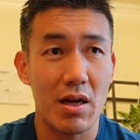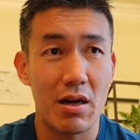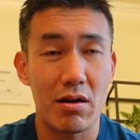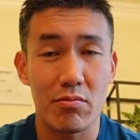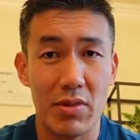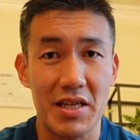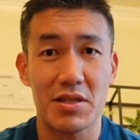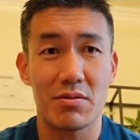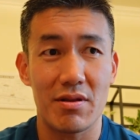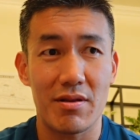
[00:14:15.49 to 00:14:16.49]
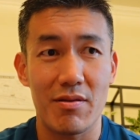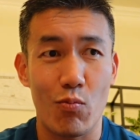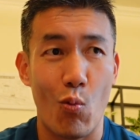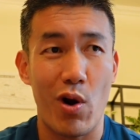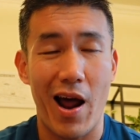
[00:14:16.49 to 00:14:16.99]
That's
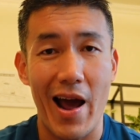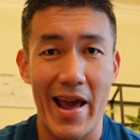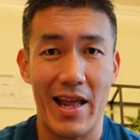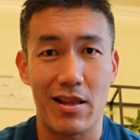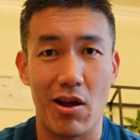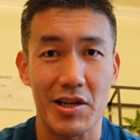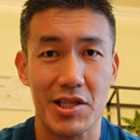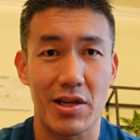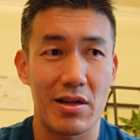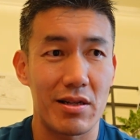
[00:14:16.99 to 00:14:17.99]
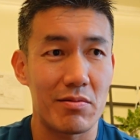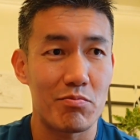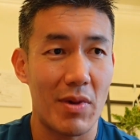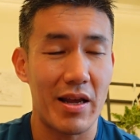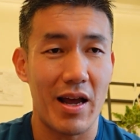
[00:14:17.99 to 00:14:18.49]
what I had last year.
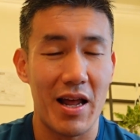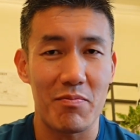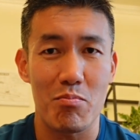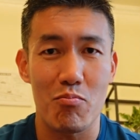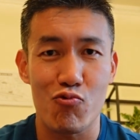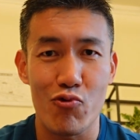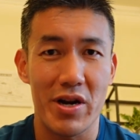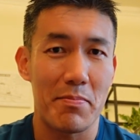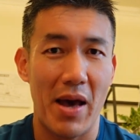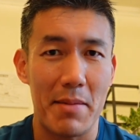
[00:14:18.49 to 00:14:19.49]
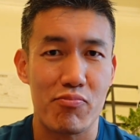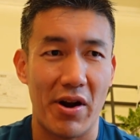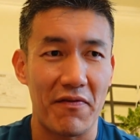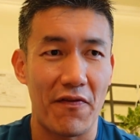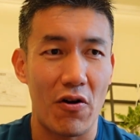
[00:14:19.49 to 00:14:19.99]
I had really bad
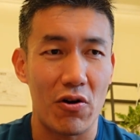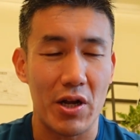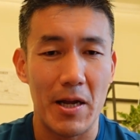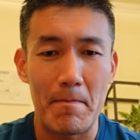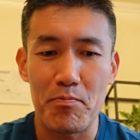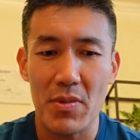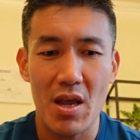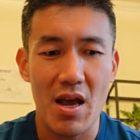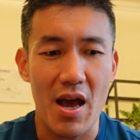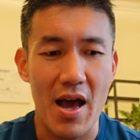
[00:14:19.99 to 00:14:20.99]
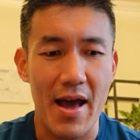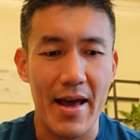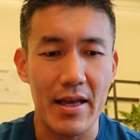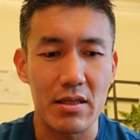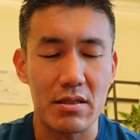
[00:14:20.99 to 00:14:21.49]
brain fog,
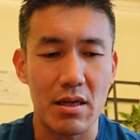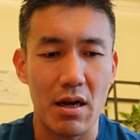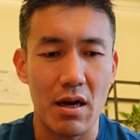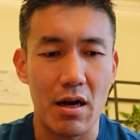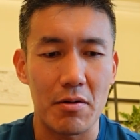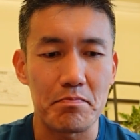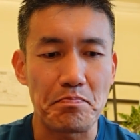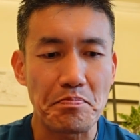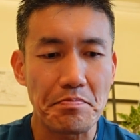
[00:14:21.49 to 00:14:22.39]
and